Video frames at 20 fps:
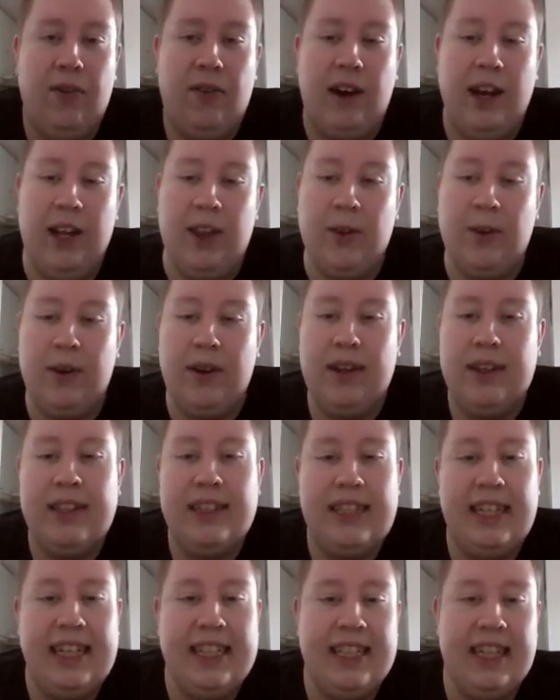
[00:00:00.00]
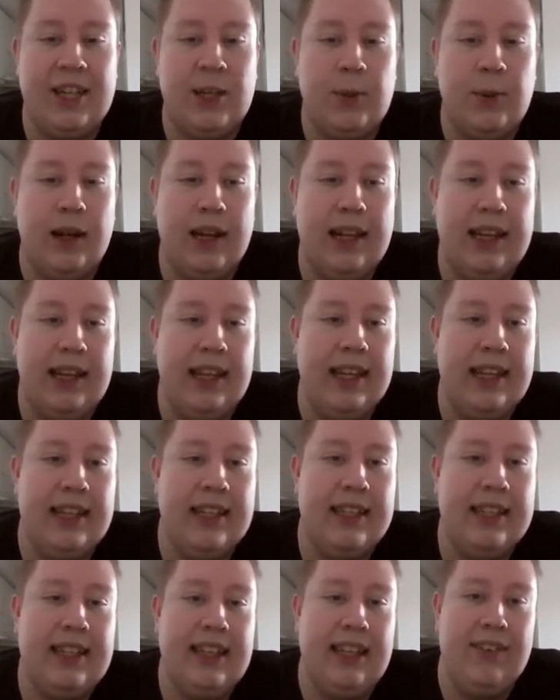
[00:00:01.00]
to find on decent
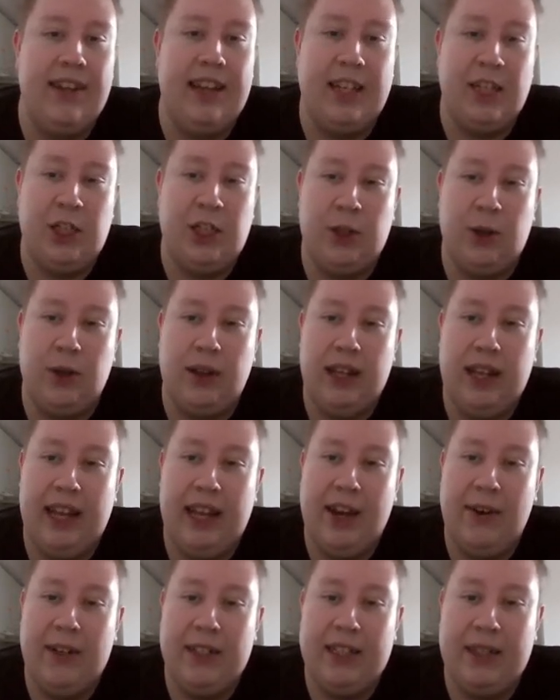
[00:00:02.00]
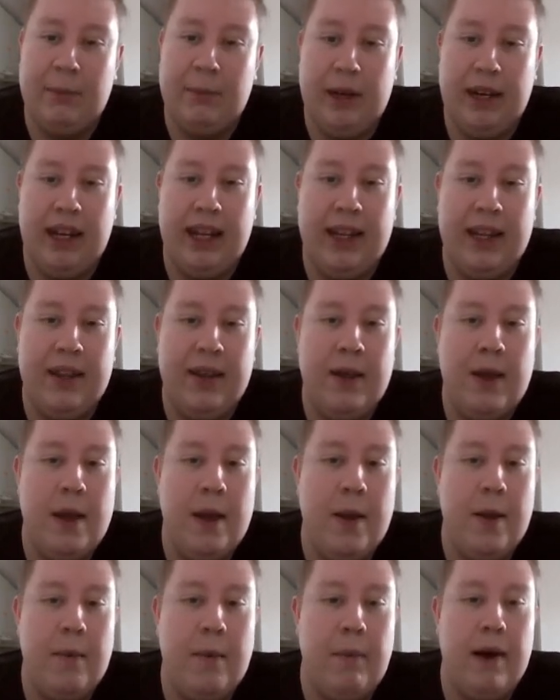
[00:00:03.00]
quality. Even the shot here is in pretty
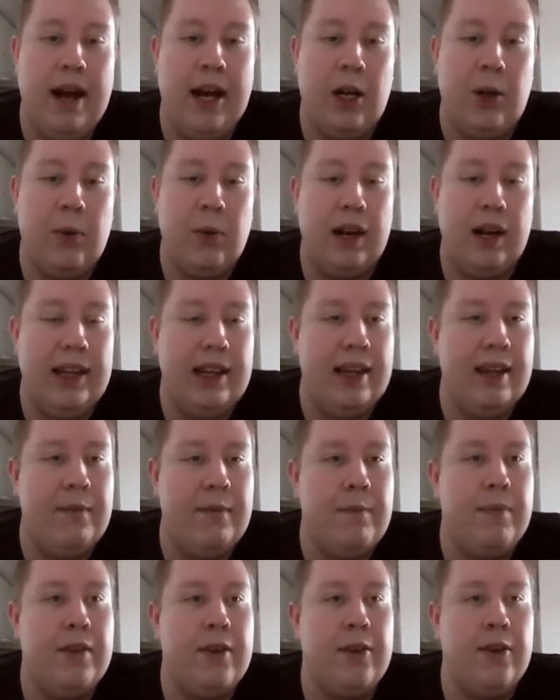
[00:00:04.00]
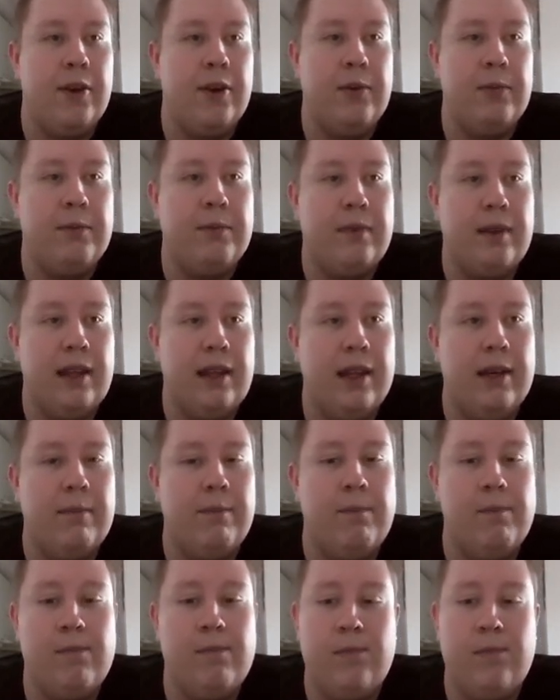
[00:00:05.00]
bad quality. So yeah.